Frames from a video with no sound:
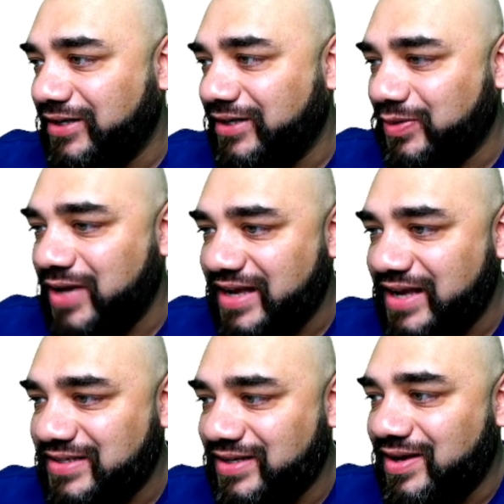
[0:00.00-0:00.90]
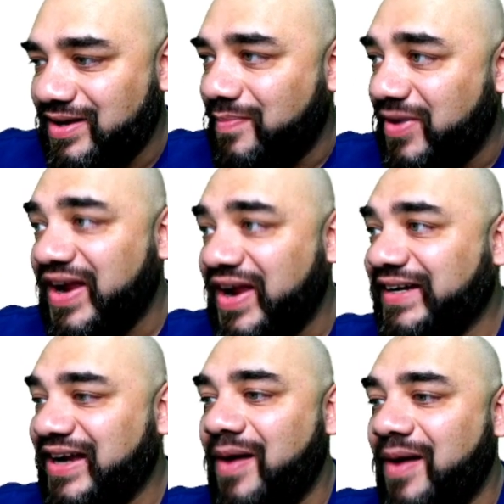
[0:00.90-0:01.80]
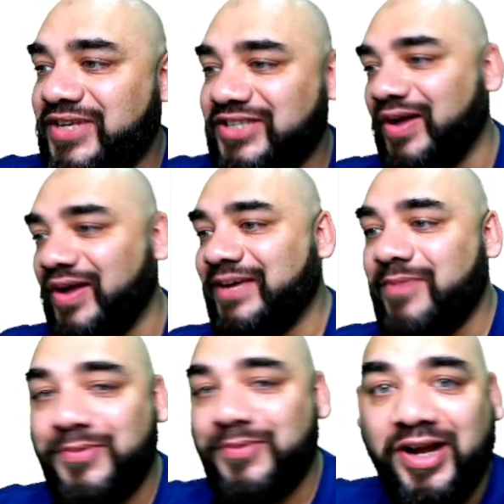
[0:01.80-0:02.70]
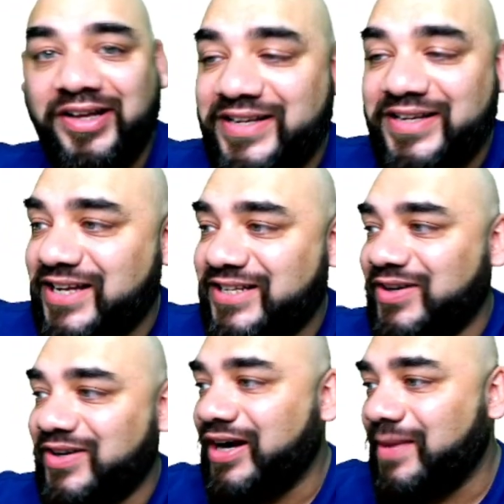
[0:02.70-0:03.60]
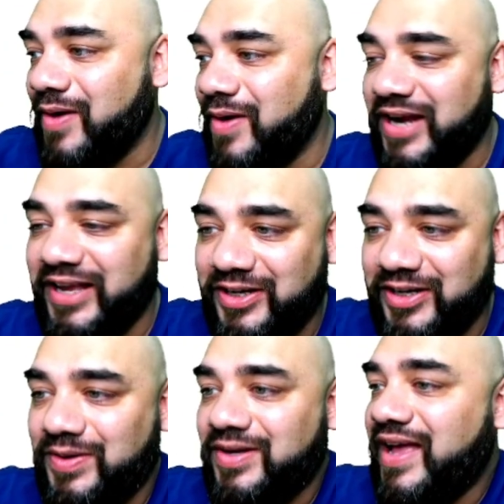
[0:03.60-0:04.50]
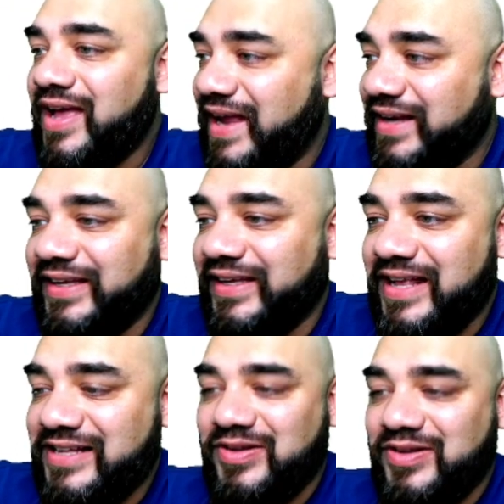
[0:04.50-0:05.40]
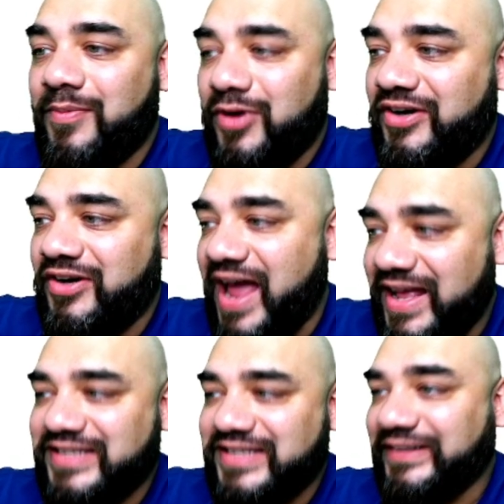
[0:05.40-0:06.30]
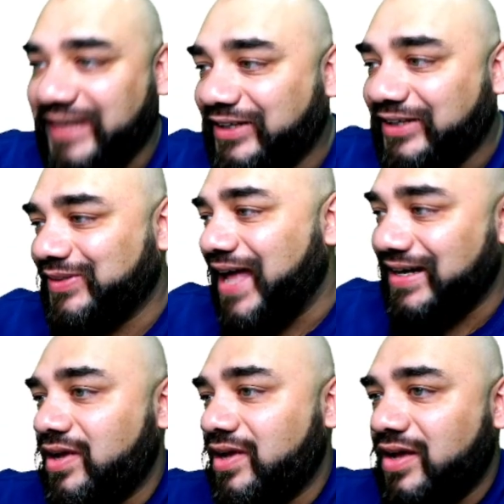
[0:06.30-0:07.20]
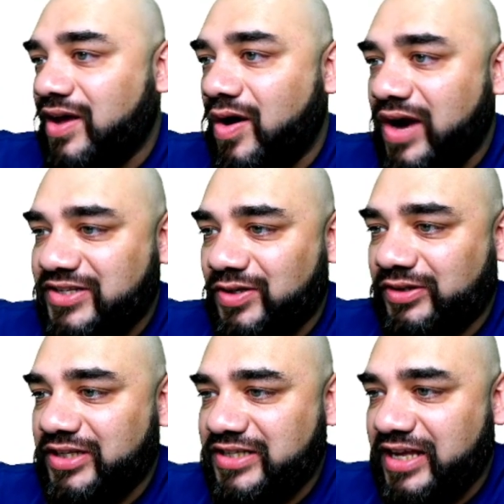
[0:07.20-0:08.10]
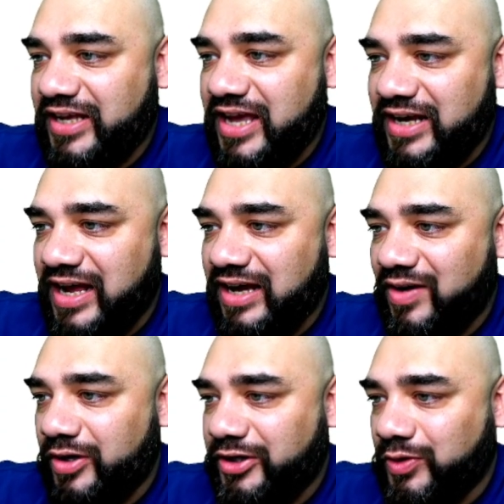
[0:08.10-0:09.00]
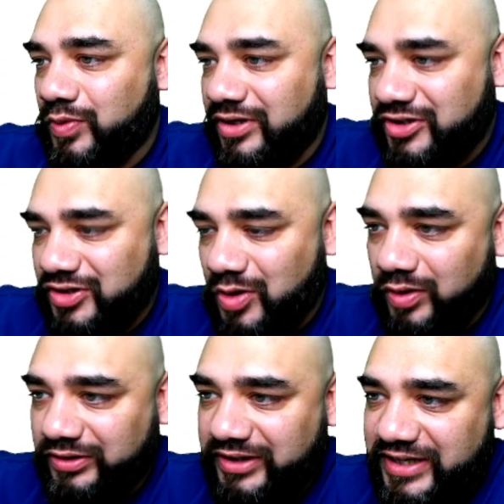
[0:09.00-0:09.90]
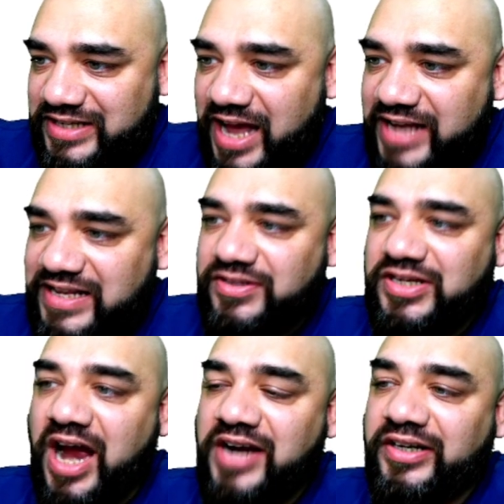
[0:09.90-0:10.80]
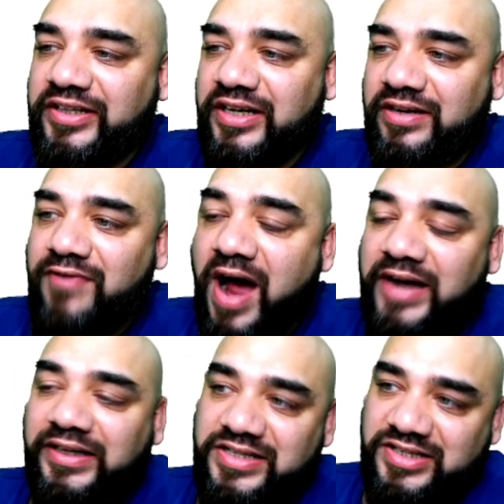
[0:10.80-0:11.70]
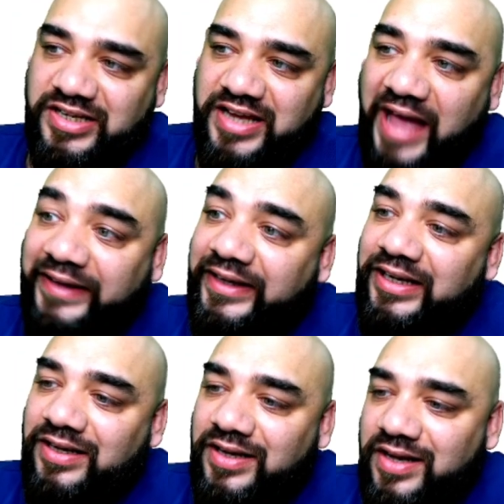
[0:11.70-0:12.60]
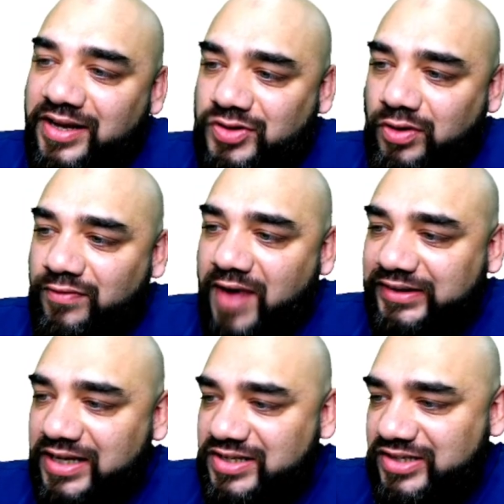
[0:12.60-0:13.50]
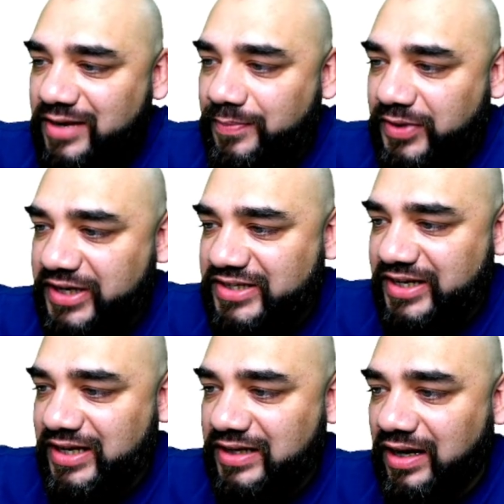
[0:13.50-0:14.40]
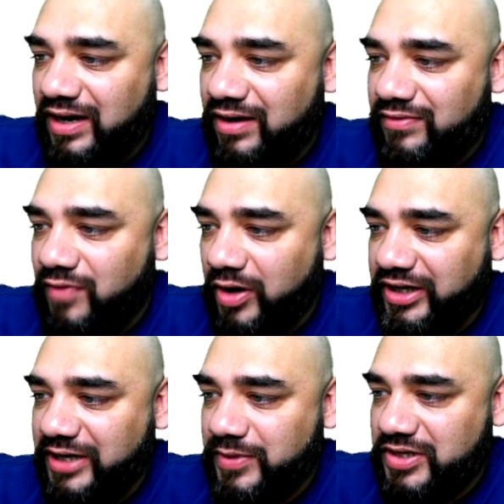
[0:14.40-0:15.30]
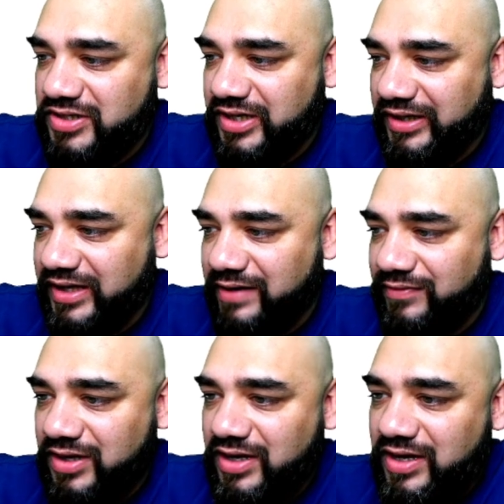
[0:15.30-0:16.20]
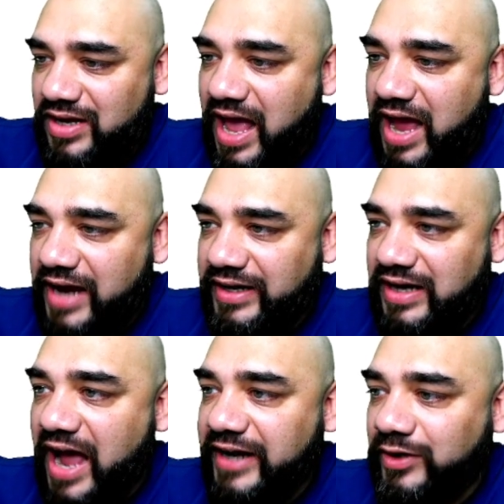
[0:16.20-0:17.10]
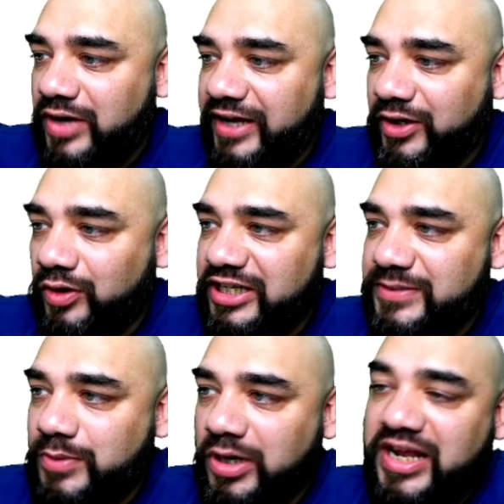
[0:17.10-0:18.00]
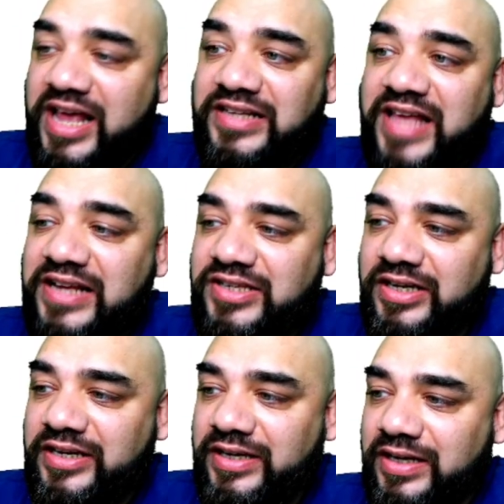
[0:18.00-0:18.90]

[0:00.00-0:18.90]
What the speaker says: you guys. But right now I'm just talking about product research and not about anything else. So I'm gonna try and stick to that. All right, so this is again a good tool. So these guys have started their Father's Day angle. So Father's Day pre-sale, 40% gift. And I know this product has actually